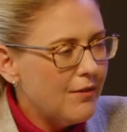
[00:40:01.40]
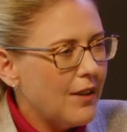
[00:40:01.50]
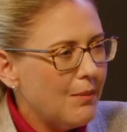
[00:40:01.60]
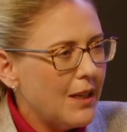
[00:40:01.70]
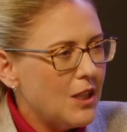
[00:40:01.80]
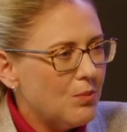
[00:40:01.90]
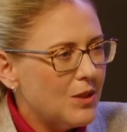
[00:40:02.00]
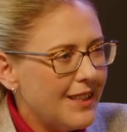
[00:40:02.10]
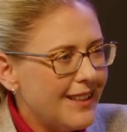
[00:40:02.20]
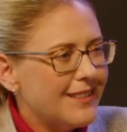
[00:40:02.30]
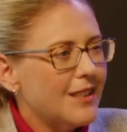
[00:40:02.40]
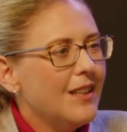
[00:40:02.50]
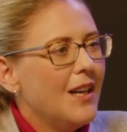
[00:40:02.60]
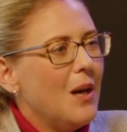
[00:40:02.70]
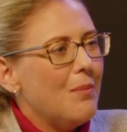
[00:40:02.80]
fund money is protected.
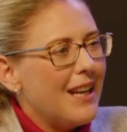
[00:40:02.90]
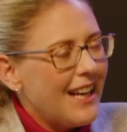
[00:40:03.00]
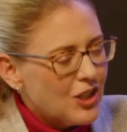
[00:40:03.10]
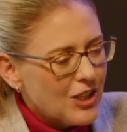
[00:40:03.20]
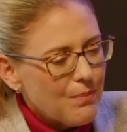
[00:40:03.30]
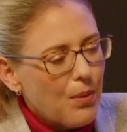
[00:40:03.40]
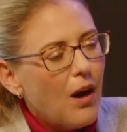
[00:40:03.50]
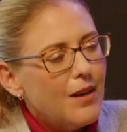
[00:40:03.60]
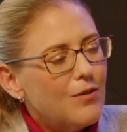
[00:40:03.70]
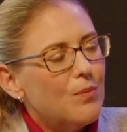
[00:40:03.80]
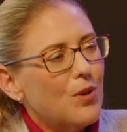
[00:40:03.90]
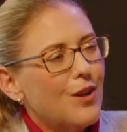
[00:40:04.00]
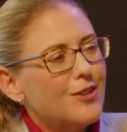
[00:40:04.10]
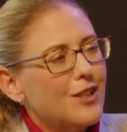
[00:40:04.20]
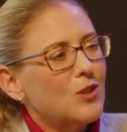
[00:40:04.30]
But actually, part of the
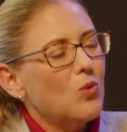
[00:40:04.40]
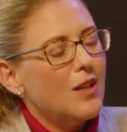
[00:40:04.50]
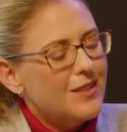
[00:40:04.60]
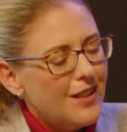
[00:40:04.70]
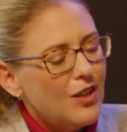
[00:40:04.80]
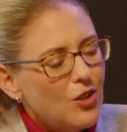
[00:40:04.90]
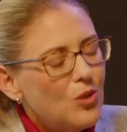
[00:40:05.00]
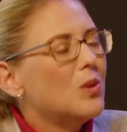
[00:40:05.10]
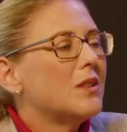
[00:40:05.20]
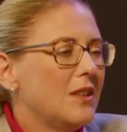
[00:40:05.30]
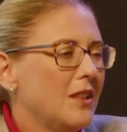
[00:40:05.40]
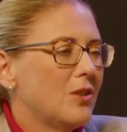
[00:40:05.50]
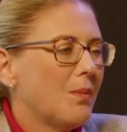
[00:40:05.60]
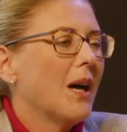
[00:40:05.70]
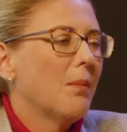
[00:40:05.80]
process was you will need to
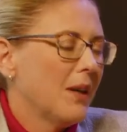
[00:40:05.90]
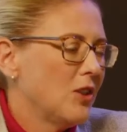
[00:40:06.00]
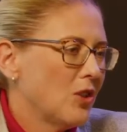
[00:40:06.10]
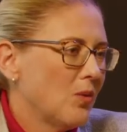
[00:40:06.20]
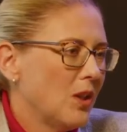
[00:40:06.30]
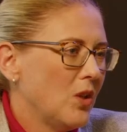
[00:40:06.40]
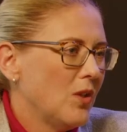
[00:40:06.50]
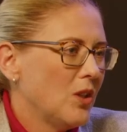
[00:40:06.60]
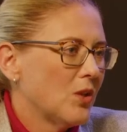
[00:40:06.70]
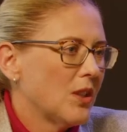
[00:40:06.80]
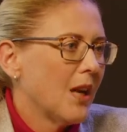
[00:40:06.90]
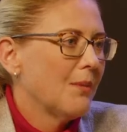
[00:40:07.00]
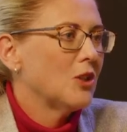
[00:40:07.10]
buy a pension when you reach retirement.